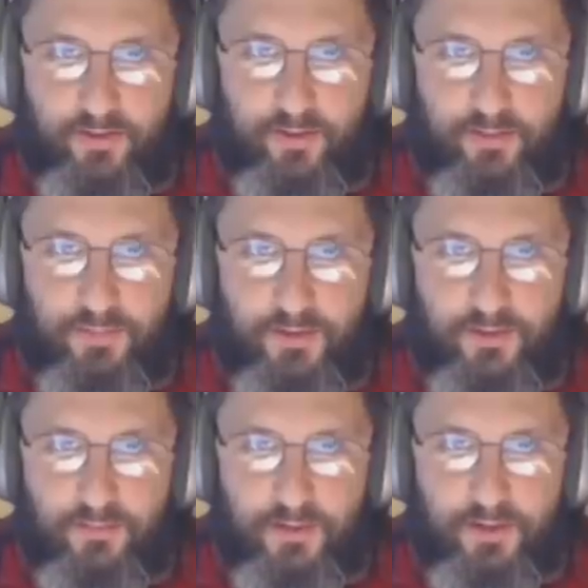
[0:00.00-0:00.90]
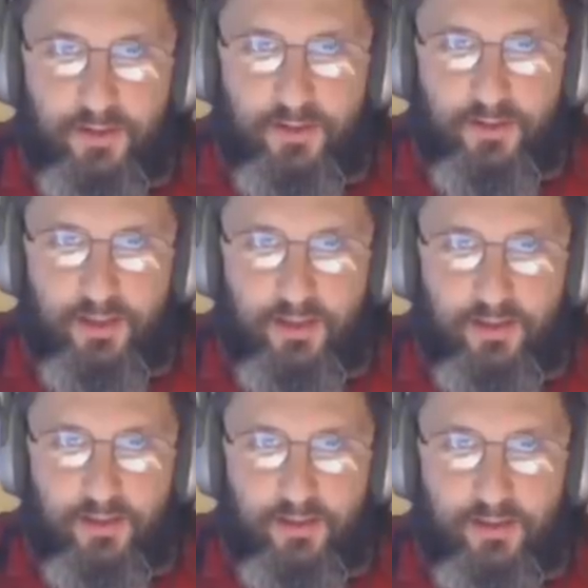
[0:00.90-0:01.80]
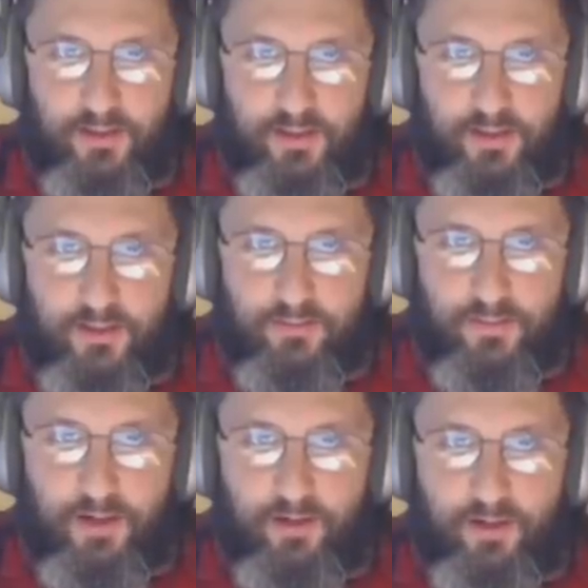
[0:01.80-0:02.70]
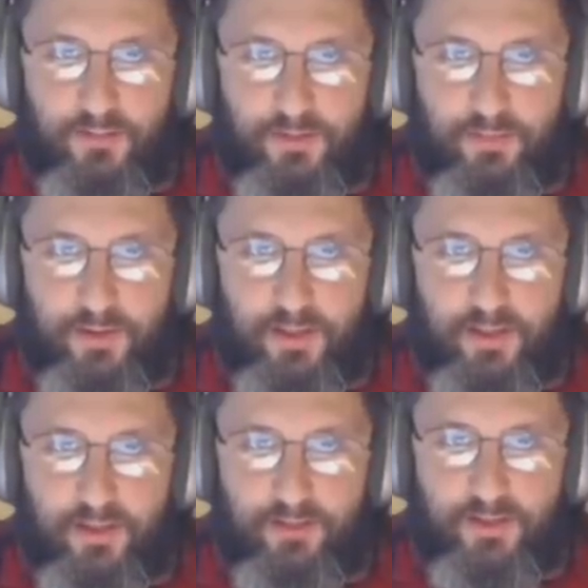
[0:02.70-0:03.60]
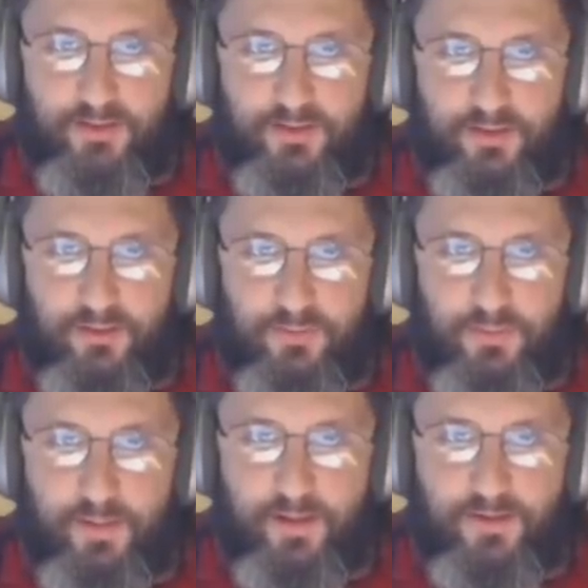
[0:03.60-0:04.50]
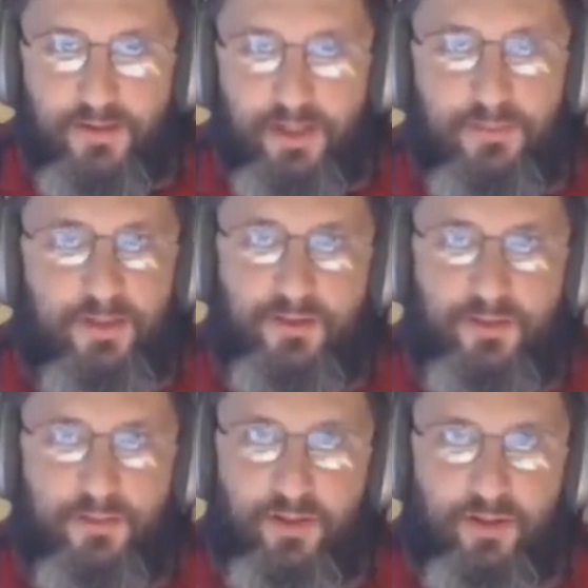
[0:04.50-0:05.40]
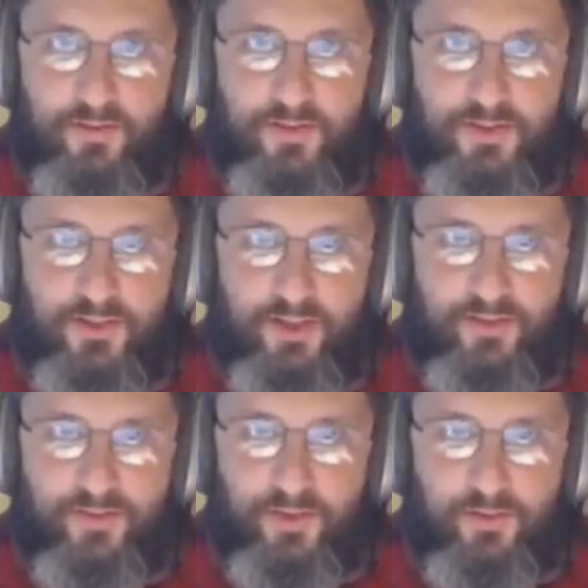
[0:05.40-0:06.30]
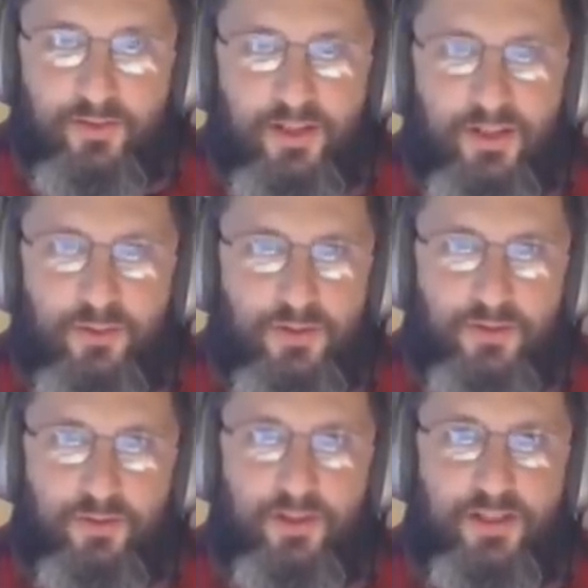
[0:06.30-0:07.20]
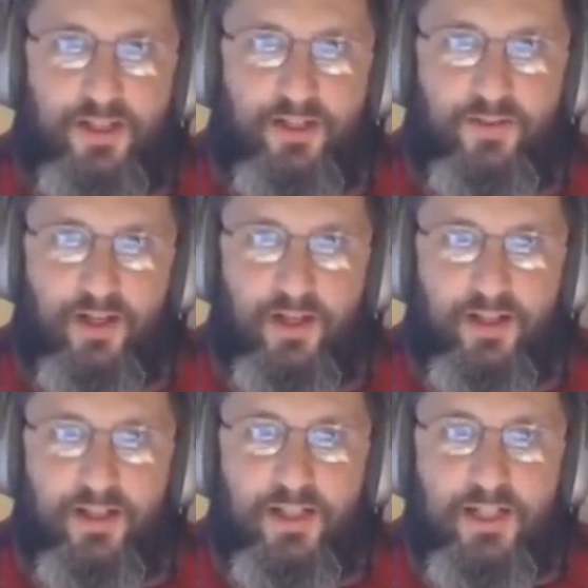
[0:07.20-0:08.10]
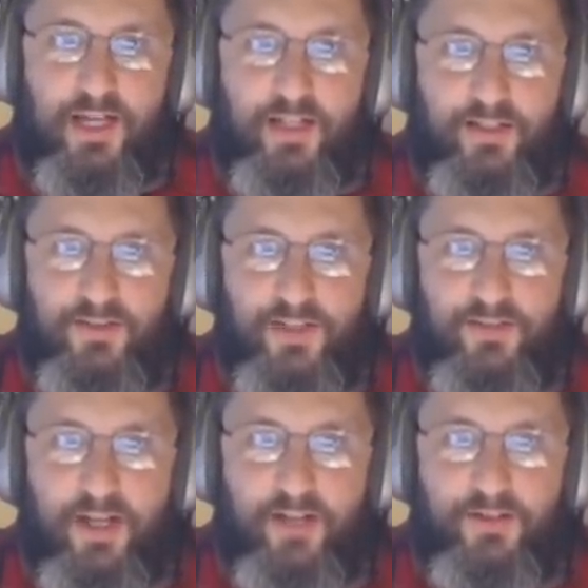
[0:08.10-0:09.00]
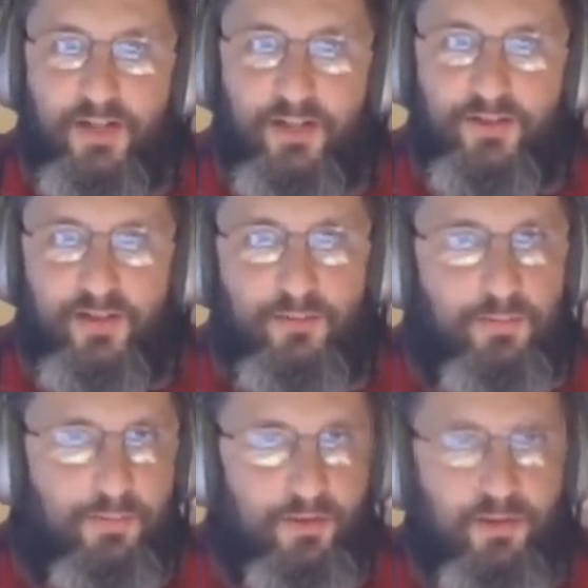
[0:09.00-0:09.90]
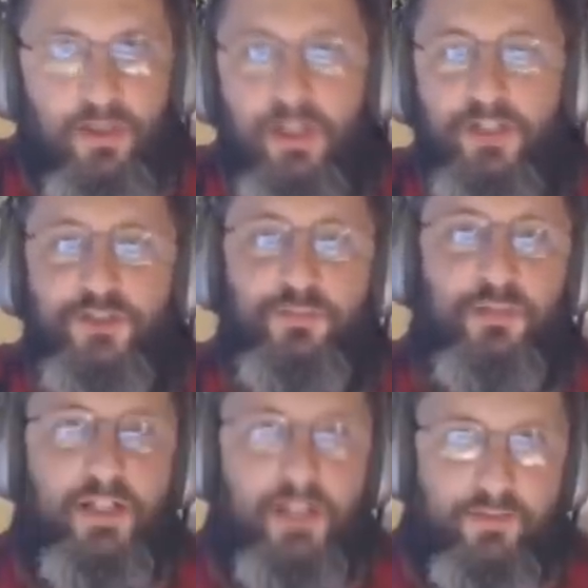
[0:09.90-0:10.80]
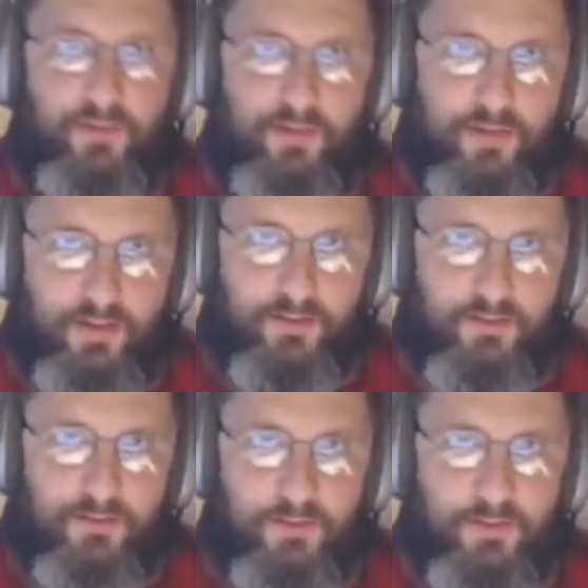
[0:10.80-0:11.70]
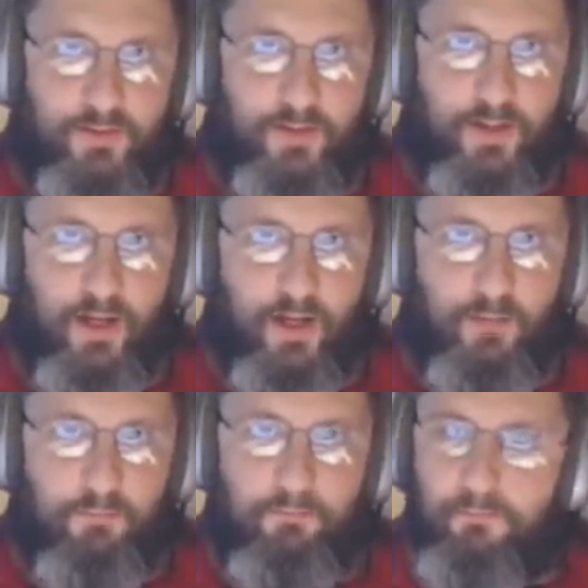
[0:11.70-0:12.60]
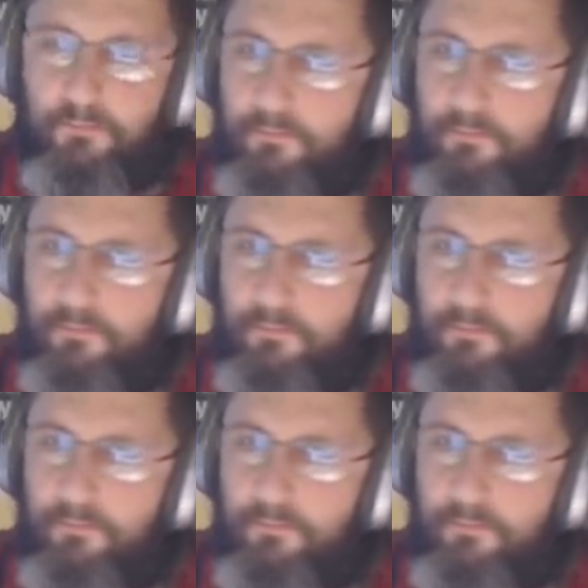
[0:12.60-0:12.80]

going to go through it, but here Romero comes up and he reads this little prepared statement or something off of his cell phone, which is really kind of odd. And then Steven Anderson has to come up and explain everything. I